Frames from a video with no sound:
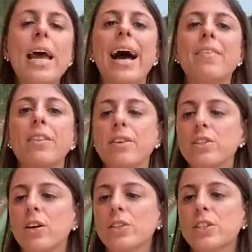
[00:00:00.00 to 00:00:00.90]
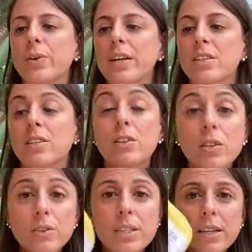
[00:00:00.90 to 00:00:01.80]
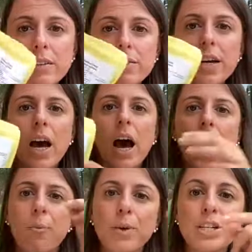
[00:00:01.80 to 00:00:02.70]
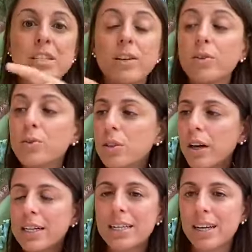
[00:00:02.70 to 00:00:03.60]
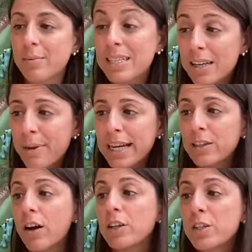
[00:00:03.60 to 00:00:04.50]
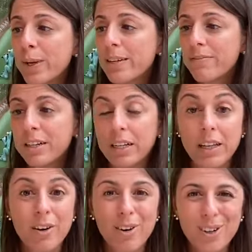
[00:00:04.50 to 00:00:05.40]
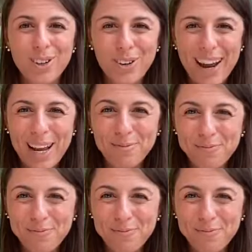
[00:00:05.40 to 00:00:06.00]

And then there's also an exclusive, which is an oolong tea base called Sweet Vanilla Earl Grey.